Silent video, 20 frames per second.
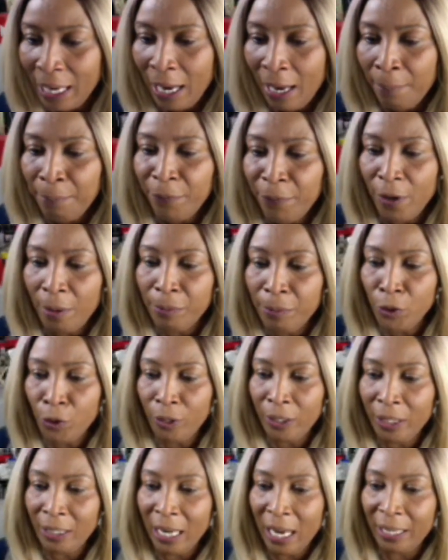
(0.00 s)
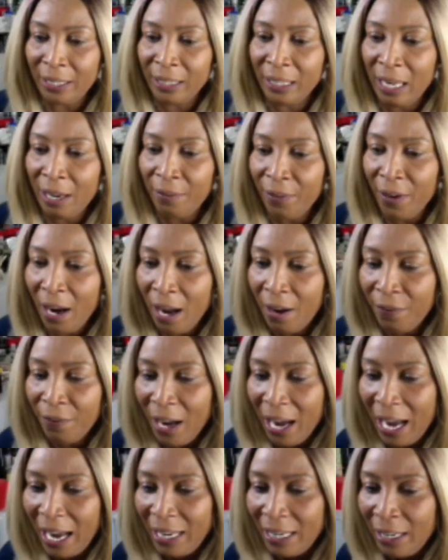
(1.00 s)
I'm from Trinidad. Never have
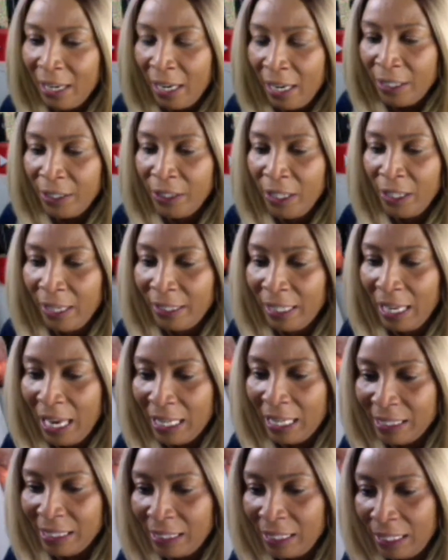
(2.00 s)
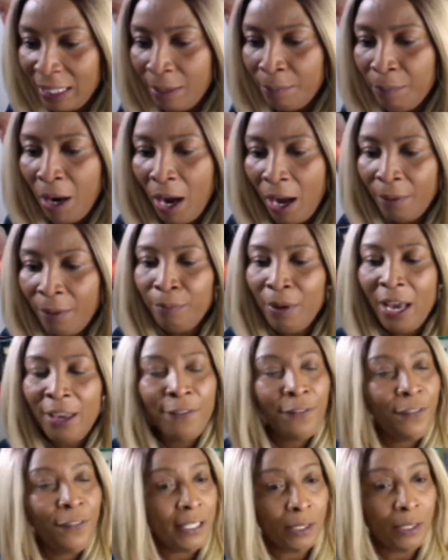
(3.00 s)
I done a steam on my
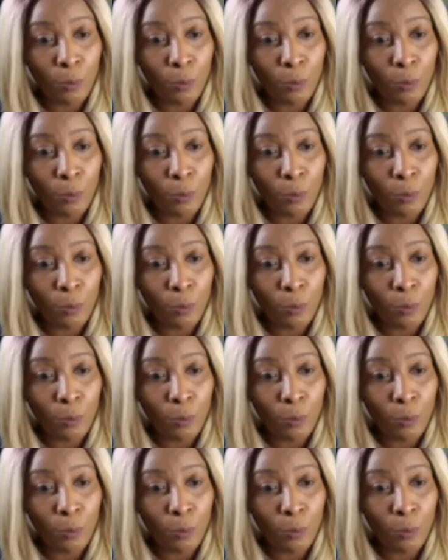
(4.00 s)
face.